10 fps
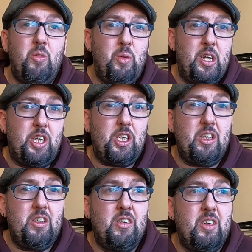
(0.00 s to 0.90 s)

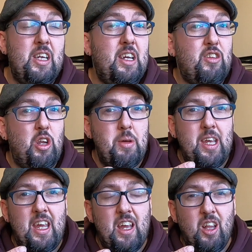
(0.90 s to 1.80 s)
which is going to
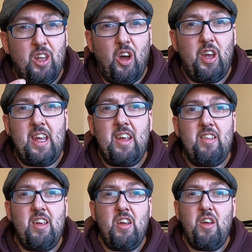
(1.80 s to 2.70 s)
make it a lot
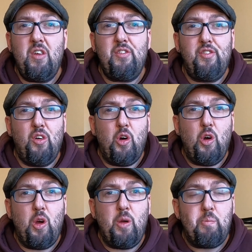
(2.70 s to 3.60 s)
easier
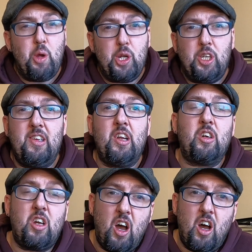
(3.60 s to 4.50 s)
for purchasing
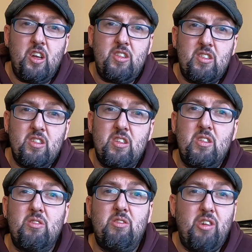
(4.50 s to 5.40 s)
on cards,
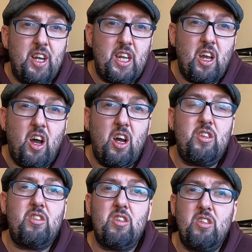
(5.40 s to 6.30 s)
credit
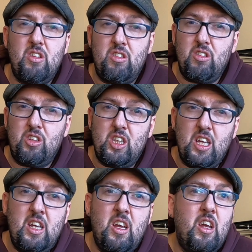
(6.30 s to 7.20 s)
cards and such
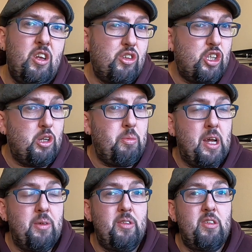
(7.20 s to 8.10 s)
thing. You'll still
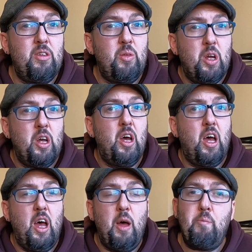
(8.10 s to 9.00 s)
be able to
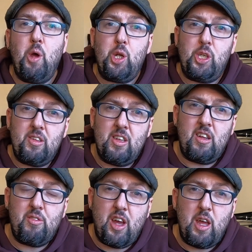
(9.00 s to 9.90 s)
purchase
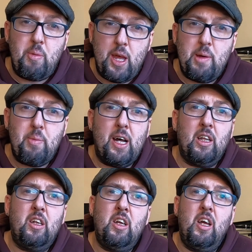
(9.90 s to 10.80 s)
things via
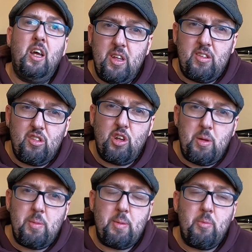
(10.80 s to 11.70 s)
PayPal. It's just going
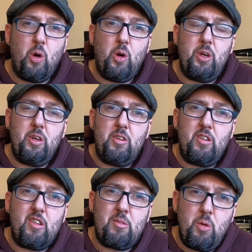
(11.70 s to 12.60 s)
to be a bit more
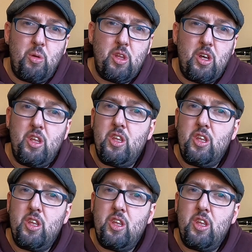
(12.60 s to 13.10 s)
smoother